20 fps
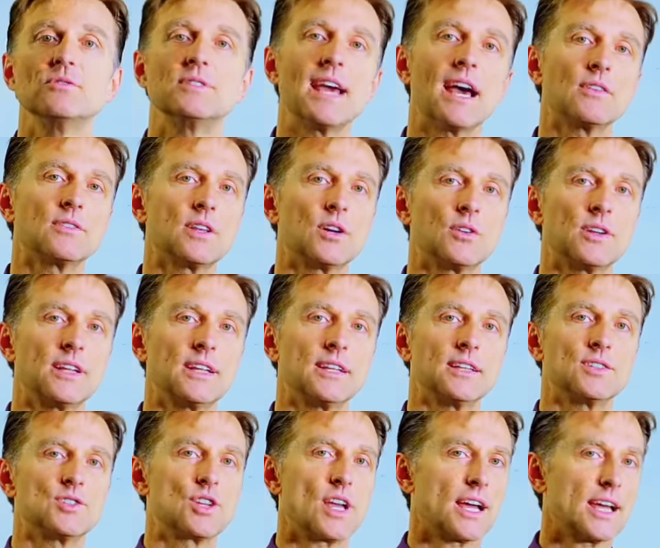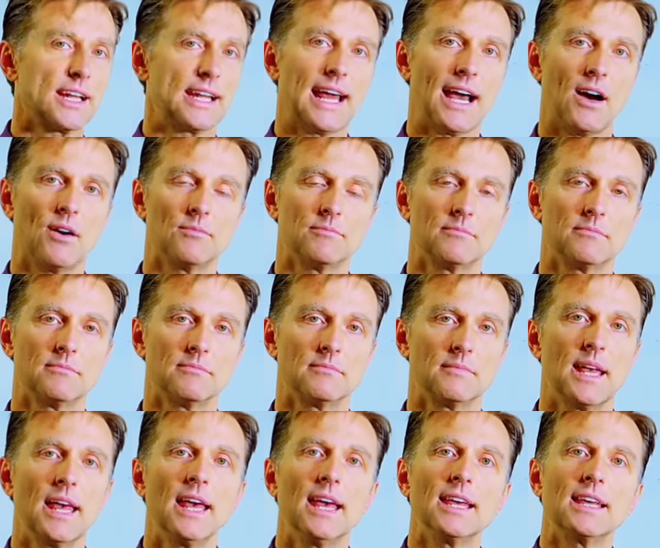you download it, check it out,
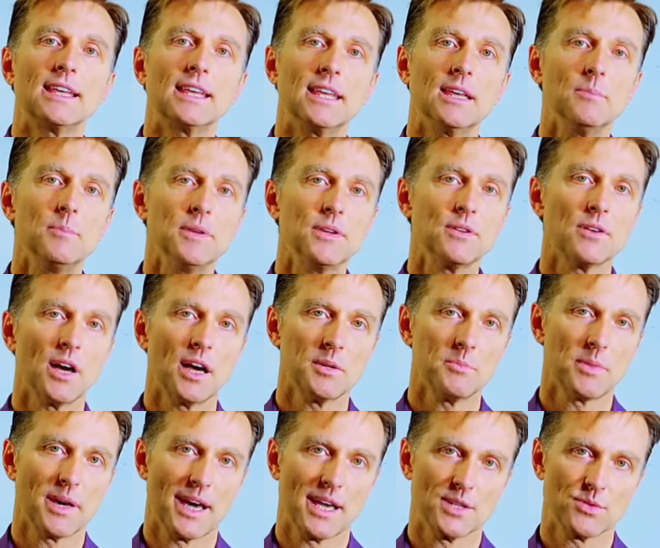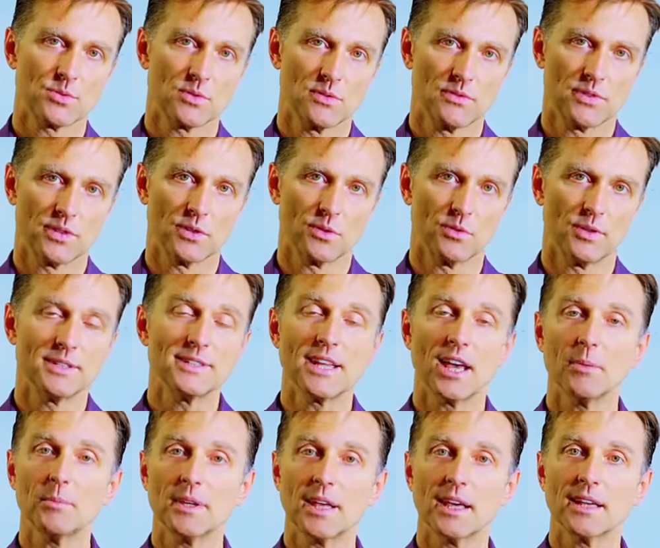give me your unbiased review and
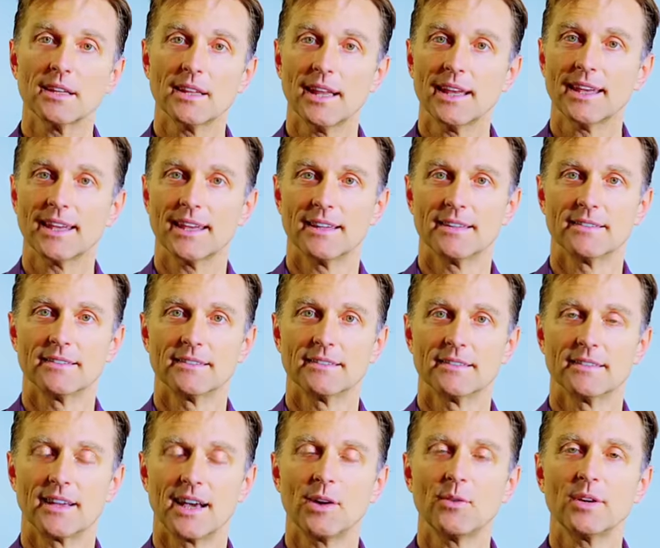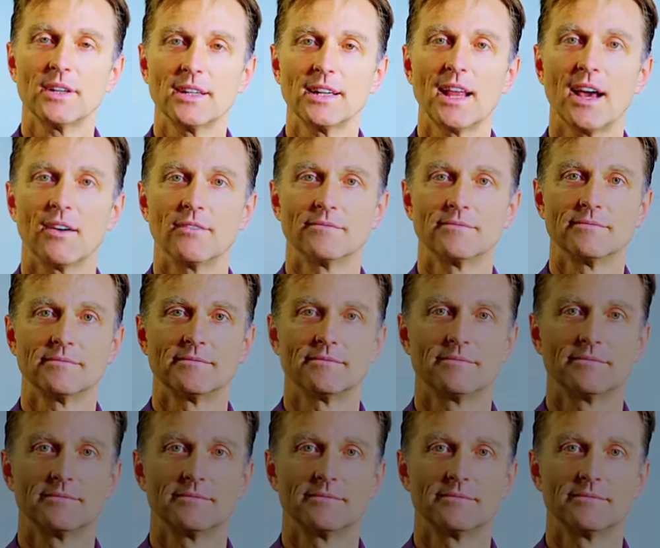tell me how you like it. I want to know.